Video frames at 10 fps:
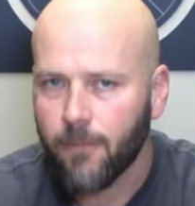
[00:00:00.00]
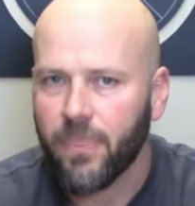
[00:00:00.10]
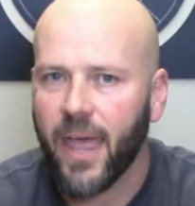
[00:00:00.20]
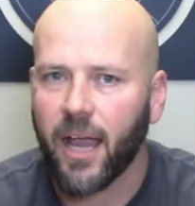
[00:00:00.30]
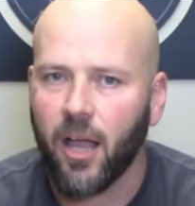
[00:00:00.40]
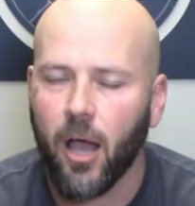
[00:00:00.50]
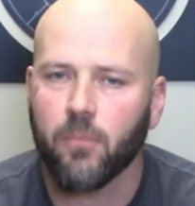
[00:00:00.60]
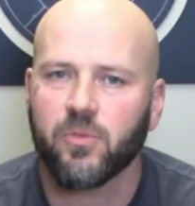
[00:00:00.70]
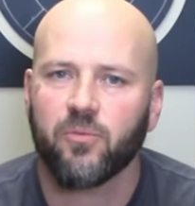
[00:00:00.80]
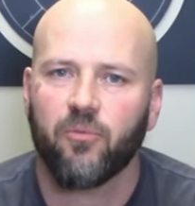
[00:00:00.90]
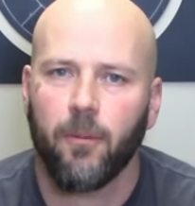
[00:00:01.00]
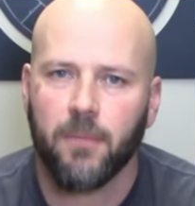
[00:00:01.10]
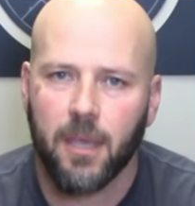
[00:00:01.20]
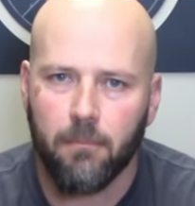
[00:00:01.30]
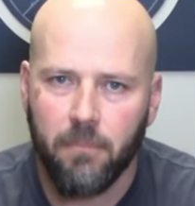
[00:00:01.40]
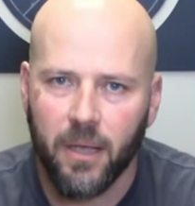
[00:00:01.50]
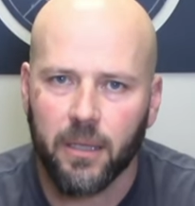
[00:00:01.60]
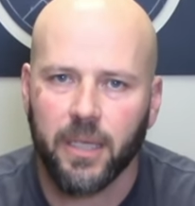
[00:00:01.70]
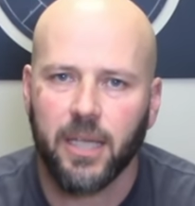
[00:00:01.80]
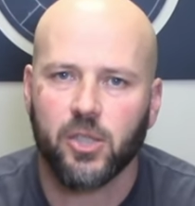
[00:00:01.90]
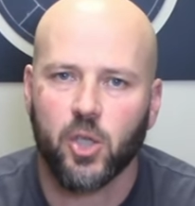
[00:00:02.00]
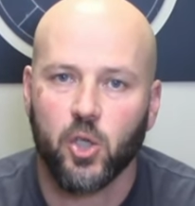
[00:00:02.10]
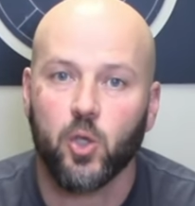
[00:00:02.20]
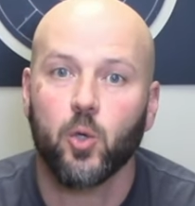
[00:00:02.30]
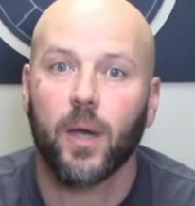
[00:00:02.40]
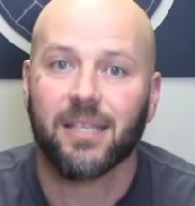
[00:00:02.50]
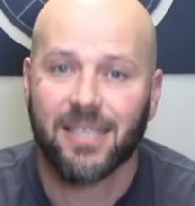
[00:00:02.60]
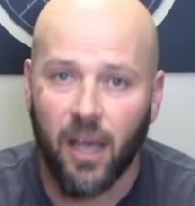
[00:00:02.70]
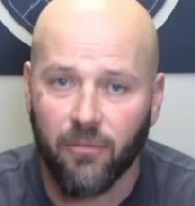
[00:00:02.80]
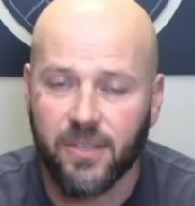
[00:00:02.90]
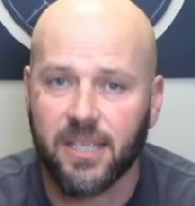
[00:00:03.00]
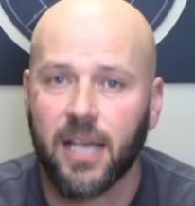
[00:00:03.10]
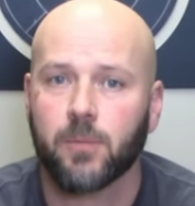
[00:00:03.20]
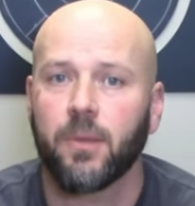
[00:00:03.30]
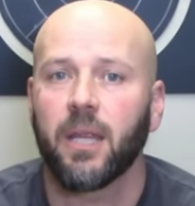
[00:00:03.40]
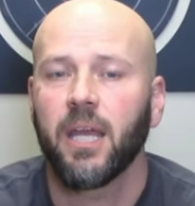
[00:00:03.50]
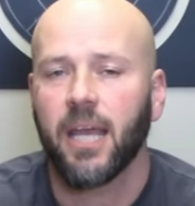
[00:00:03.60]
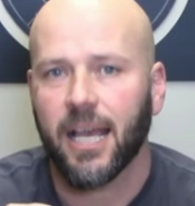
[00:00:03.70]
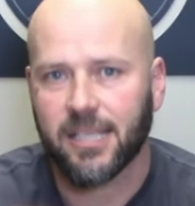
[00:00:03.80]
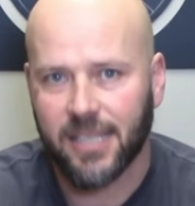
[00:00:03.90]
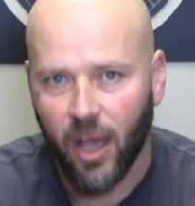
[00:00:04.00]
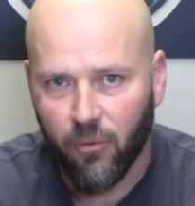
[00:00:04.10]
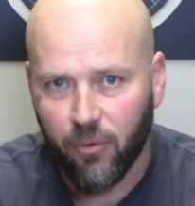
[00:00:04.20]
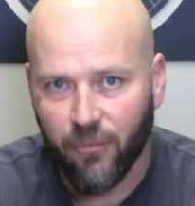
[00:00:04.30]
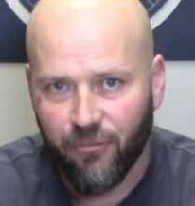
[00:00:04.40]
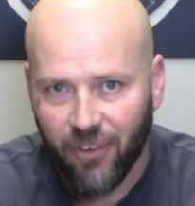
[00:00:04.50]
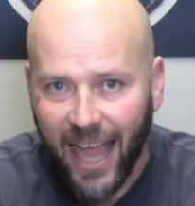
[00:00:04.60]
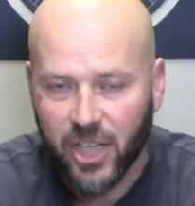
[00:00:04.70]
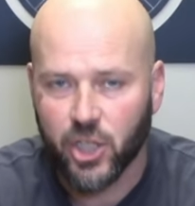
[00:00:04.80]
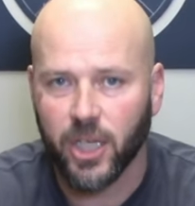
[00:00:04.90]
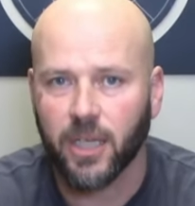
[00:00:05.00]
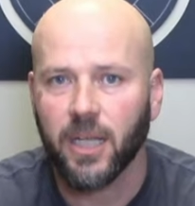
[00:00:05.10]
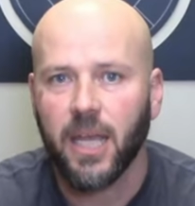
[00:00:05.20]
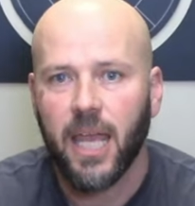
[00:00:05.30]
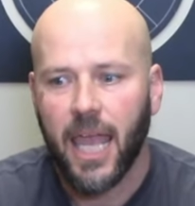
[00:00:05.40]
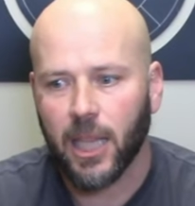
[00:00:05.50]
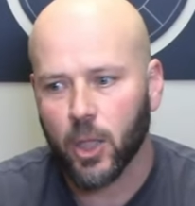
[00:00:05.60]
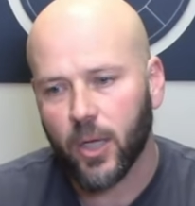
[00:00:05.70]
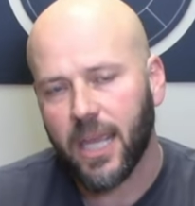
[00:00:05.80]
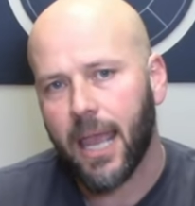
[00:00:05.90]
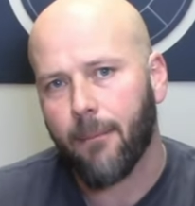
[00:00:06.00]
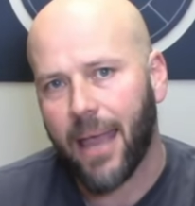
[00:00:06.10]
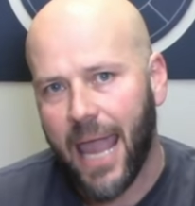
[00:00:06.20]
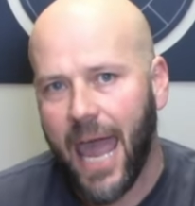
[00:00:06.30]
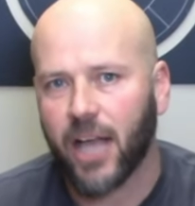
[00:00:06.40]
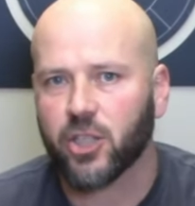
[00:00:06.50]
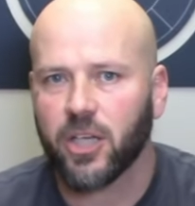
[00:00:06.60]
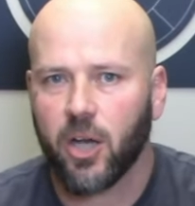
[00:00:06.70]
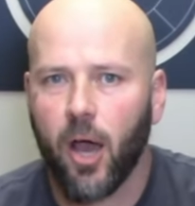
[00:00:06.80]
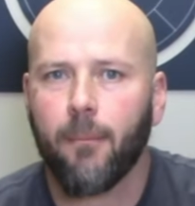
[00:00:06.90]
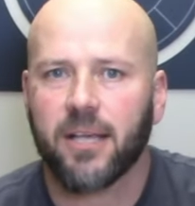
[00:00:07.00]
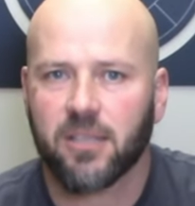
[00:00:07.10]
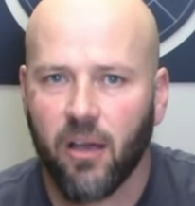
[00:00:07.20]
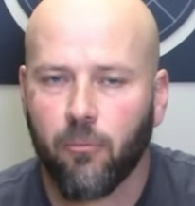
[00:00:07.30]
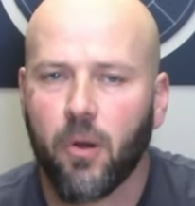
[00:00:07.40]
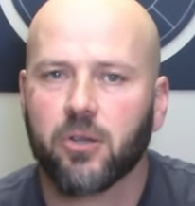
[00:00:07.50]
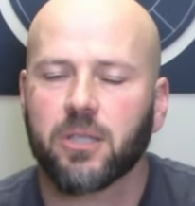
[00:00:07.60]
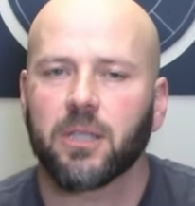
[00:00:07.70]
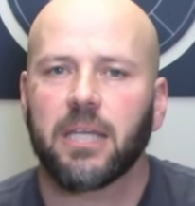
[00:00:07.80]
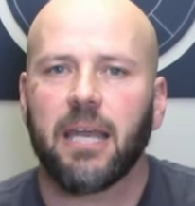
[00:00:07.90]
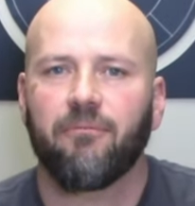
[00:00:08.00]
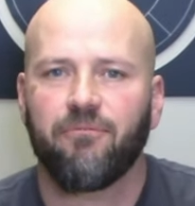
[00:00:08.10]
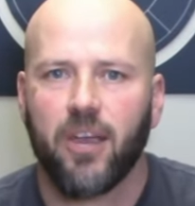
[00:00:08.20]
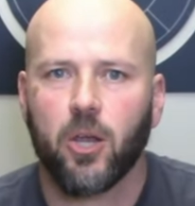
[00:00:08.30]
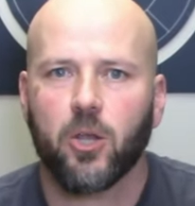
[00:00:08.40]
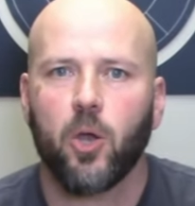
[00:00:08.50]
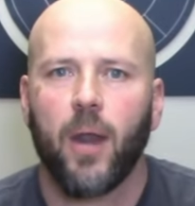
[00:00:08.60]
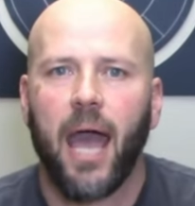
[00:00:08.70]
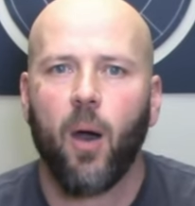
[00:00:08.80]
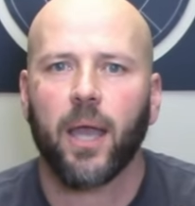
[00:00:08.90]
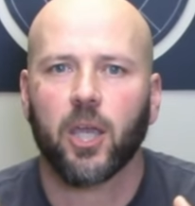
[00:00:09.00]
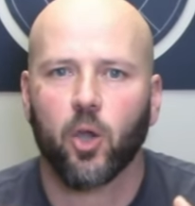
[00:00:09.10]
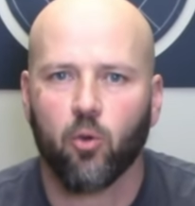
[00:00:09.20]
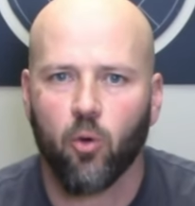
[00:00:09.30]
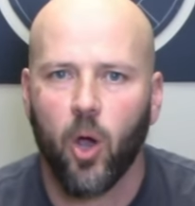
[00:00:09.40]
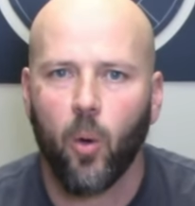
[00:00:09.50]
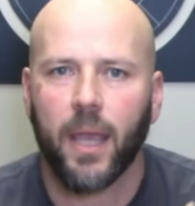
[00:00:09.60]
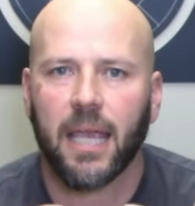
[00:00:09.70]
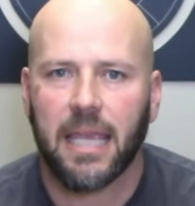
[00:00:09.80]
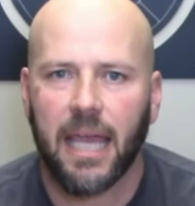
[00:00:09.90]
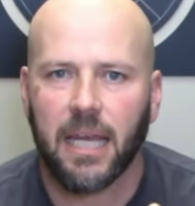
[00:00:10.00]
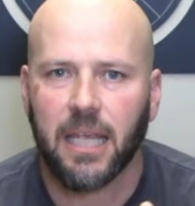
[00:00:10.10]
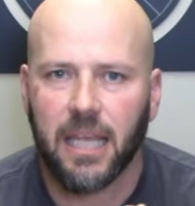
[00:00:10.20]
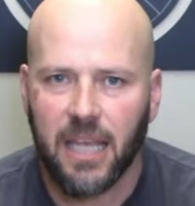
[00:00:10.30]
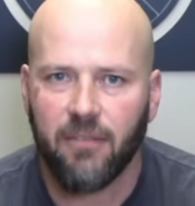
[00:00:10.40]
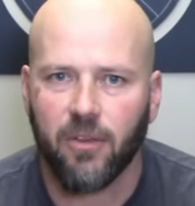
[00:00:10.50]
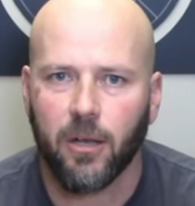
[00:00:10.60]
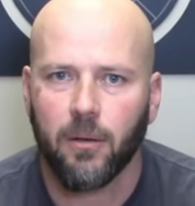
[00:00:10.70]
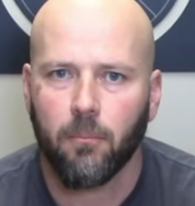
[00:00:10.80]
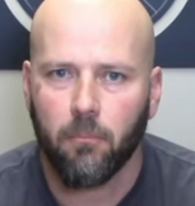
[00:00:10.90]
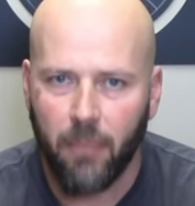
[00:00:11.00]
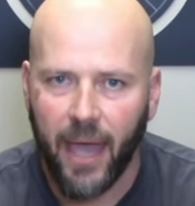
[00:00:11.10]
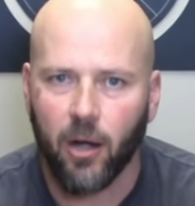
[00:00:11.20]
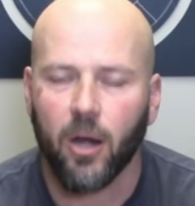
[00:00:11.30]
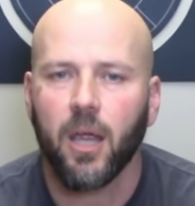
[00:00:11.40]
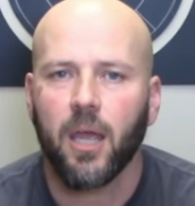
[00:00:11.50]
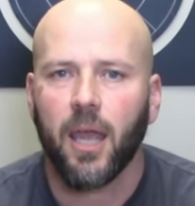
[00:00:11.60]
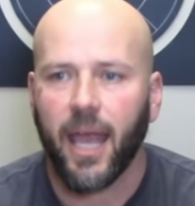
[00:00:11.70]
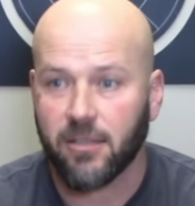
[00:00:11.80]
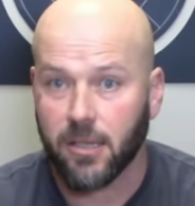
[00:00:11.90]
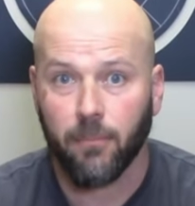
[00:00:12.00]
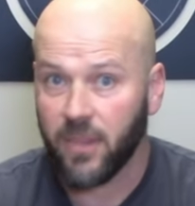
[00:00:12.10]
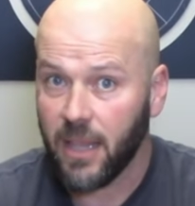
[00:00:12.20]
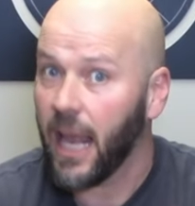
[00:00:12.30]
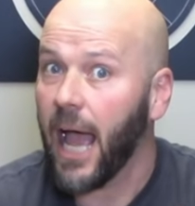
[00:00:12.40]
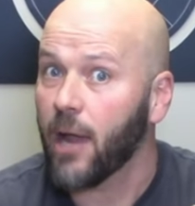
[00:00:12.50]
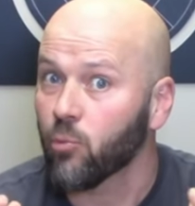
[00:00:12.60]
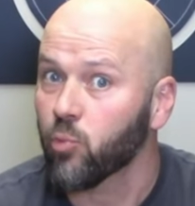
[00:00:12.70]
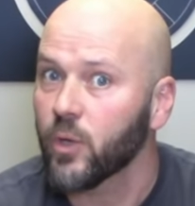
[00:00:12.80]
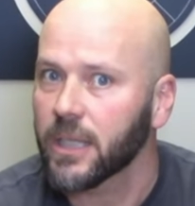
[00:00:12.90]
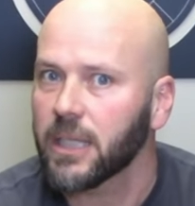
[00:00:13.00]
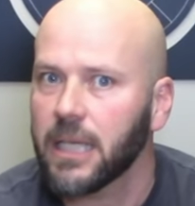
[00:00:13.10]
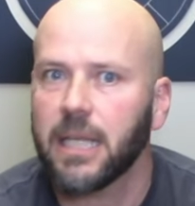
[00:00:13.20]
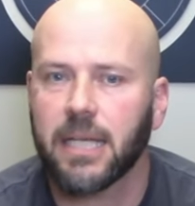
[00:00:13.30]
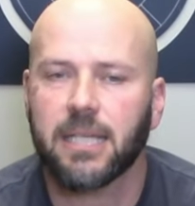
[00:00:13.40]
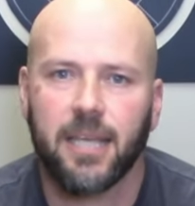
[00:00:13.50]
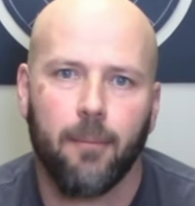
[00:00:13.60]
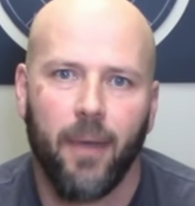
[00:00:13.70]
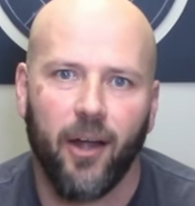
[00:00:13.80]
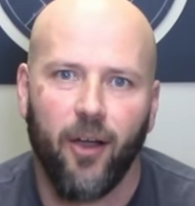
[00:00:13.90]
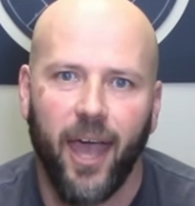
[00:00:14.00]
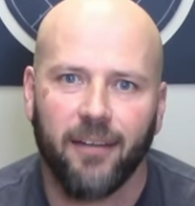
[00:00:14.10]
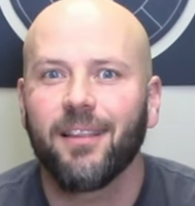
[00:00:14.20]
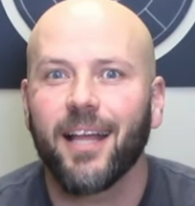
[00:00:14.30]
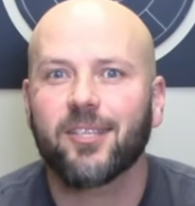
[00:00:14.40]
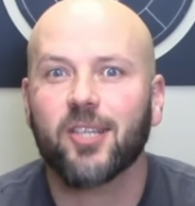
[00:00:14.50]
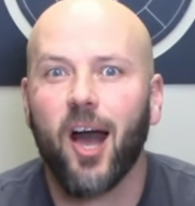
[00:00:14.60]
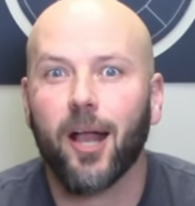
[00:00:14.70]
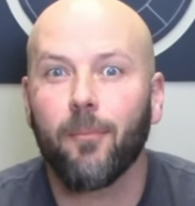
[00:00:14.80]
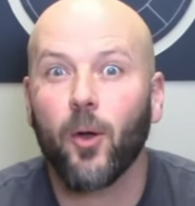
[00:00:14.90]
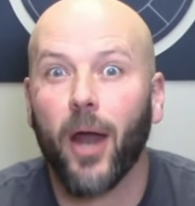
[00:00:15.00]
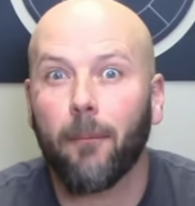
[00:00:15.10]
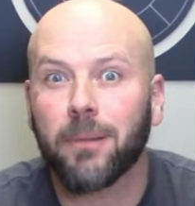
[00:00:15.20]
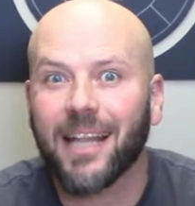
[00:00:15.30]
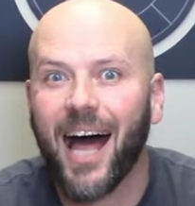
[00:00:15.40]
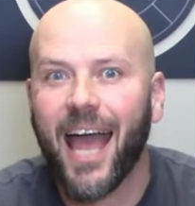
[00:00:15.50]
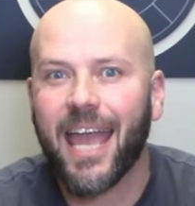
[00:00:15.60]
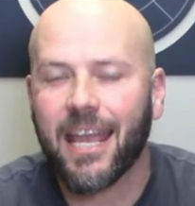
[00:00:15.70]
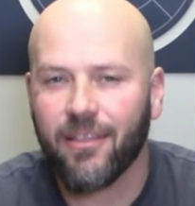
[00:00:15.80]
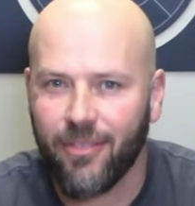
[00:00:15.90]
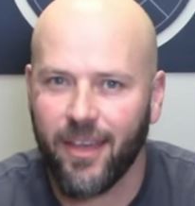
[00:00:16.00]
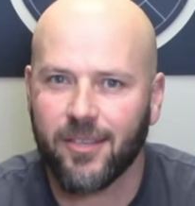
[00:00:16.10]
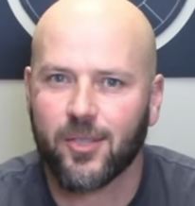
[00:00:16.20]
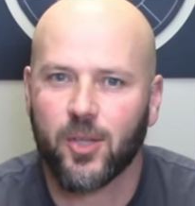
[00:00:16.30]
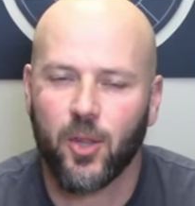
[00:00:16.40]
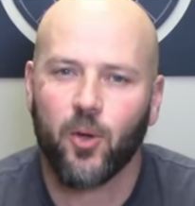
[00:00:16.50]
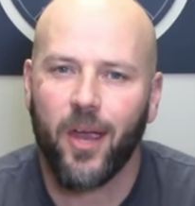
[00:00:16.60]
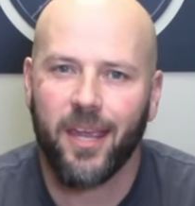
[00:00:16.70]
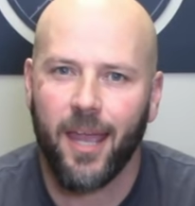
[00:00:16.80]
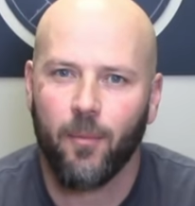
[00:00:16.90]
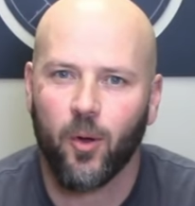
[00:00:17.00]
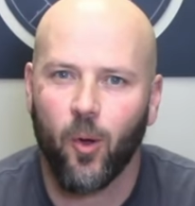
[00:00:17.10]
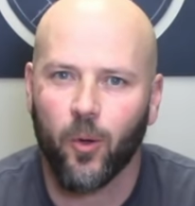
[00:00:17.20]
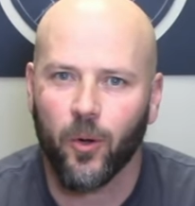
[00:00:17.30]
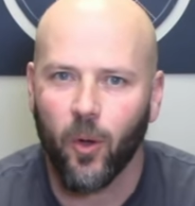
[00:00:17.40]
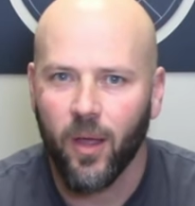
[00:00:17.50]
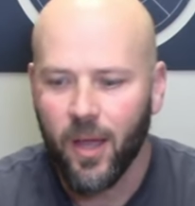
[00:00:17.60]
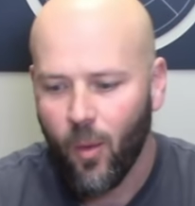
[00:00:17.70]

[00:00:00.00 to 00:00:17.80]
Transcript: that comes from the ability to do a self-assessment, a self-reflection, and looking at my action and not myself personally and figuring out how I can grow and get even better at something that I really needed to get better at. Let's talk about applying this to the great game of Crokinole.